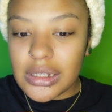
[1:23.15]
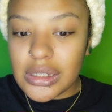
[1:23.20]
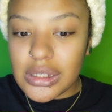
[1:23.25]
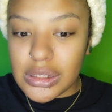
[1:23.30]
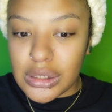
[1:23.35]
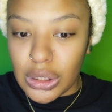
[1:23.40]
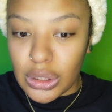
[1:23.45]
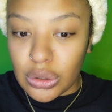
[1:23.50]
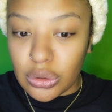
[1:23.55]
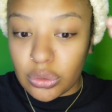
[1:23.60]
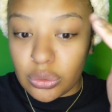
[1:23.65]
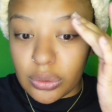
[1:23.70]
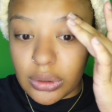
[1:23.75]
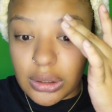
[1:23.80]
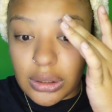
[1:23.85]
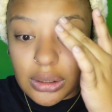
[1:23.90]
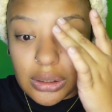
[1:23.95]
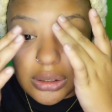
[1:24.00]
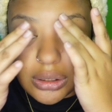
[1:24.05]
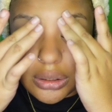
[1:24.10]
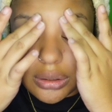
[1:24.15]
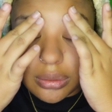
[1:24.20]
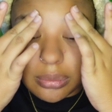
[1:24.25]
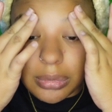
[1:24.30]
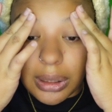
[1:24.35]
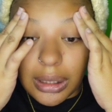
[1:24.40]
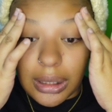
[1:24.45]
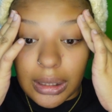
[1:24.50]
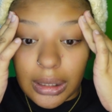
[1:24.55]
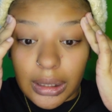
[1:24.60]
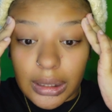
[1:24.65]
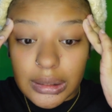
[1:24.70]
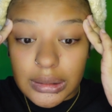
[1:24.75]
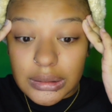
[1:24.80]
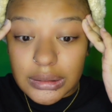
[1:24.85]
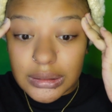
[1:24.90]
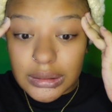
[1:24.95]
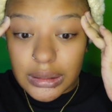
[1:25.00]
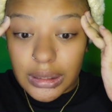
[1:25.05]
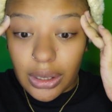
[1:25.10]
so let's
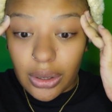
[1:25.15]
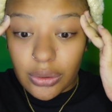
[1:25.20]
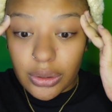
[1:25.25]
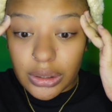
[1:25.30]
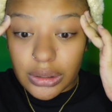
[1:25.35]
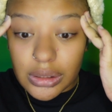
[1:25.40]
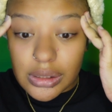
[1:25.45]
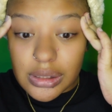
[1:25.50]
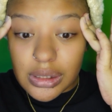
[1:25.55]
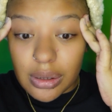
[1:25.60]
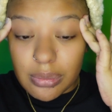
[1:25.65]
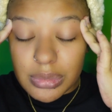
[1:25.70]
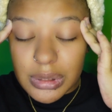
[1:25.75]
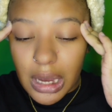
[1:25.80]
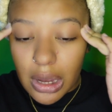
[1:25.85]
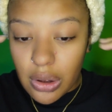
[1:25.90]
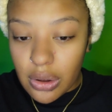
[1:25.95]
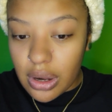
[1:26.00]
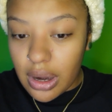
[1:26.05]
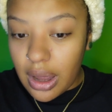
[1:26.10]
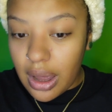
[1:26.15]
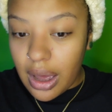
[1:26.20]
see how good this comes out.